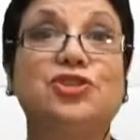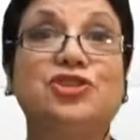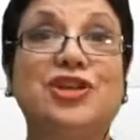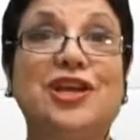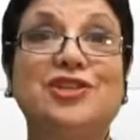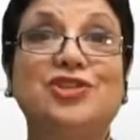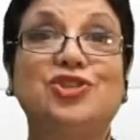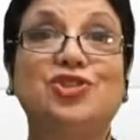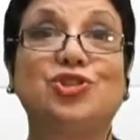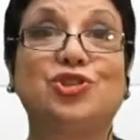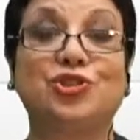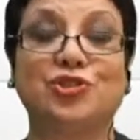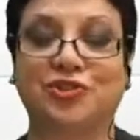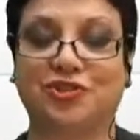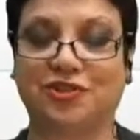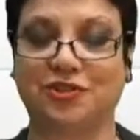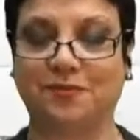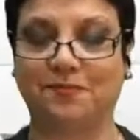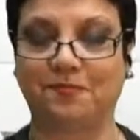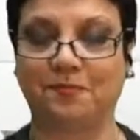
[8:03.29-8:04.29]

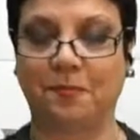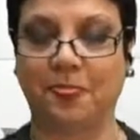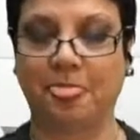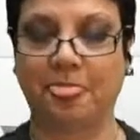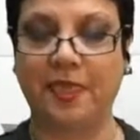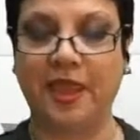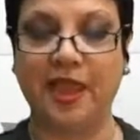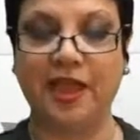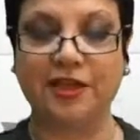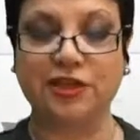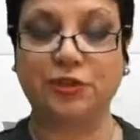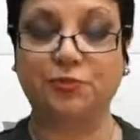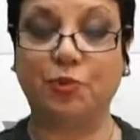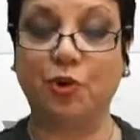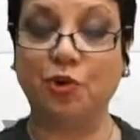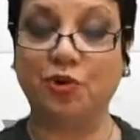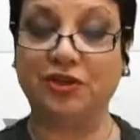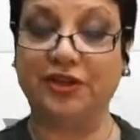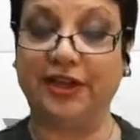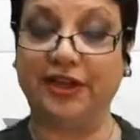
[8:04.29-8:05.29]
Gestures.
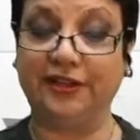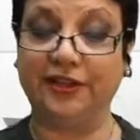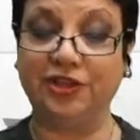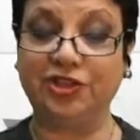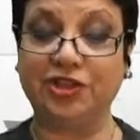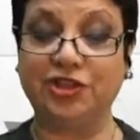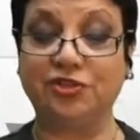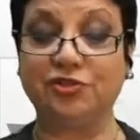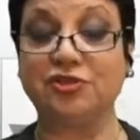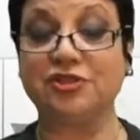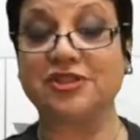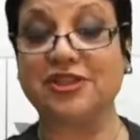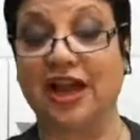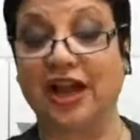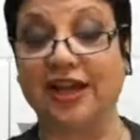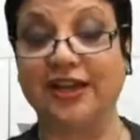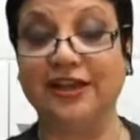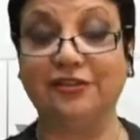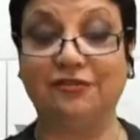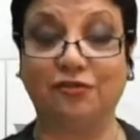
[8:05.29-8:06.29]
Spoken English into
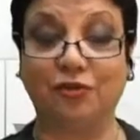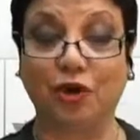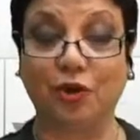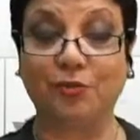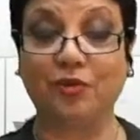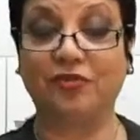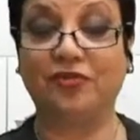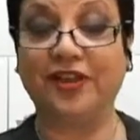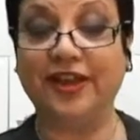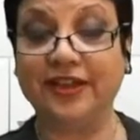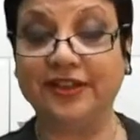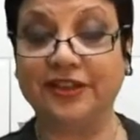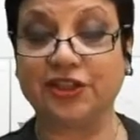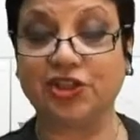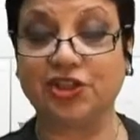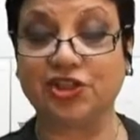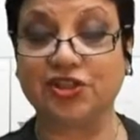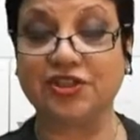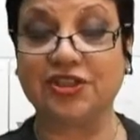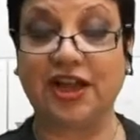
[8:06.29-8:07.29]
signed form of
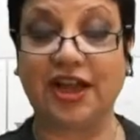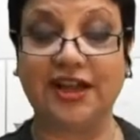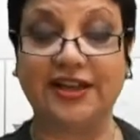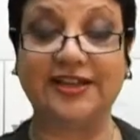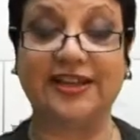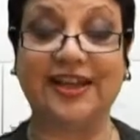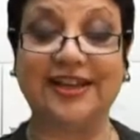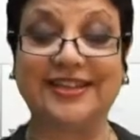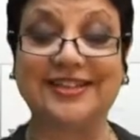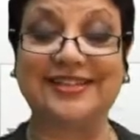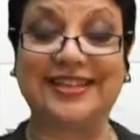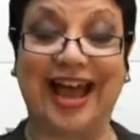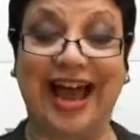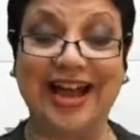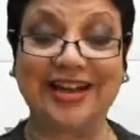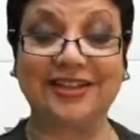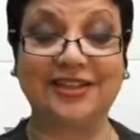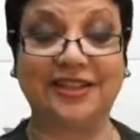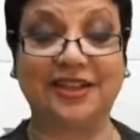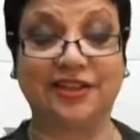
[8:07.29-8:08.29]
English. Signed
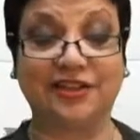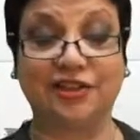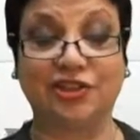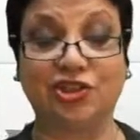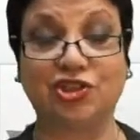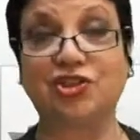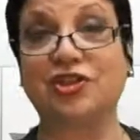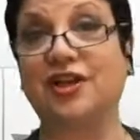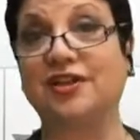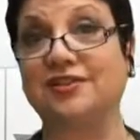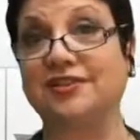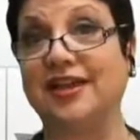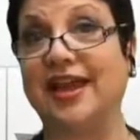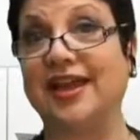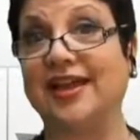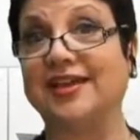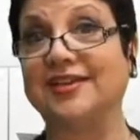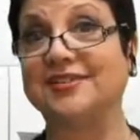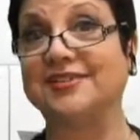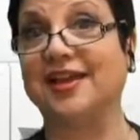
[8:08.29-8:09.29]
exact English, not
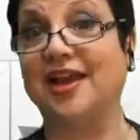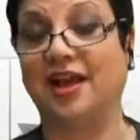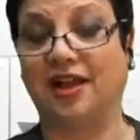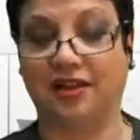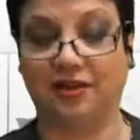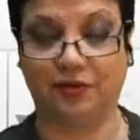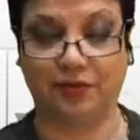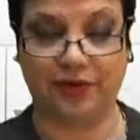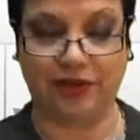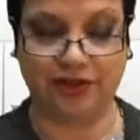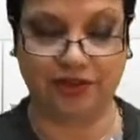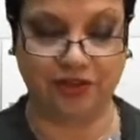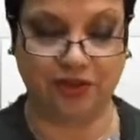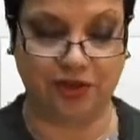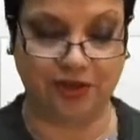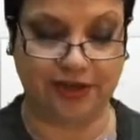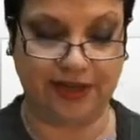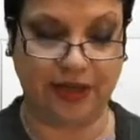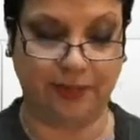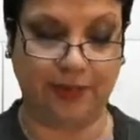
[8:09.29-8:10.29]
ASL we are
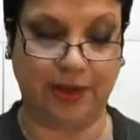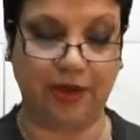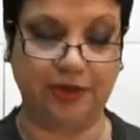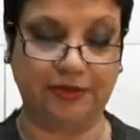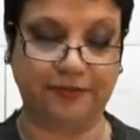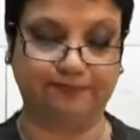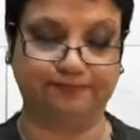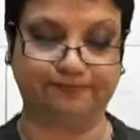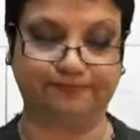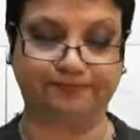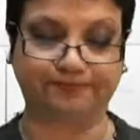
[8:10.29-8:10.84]
talking about.